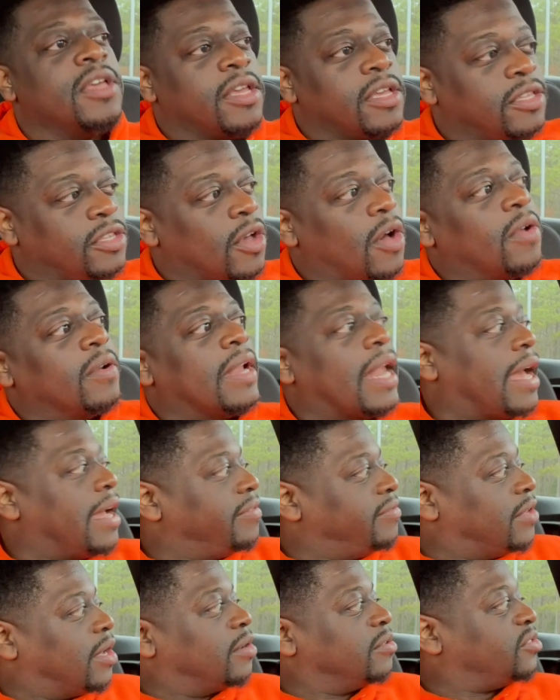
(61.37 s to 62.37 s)
your
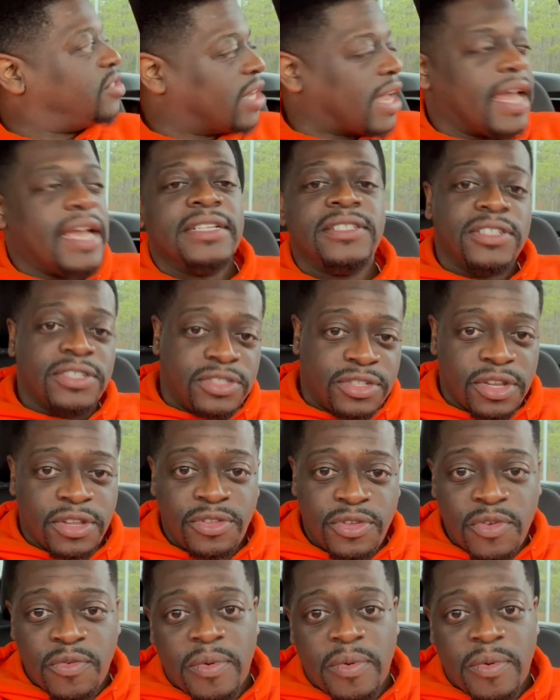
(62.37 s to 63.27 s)
life don't change until you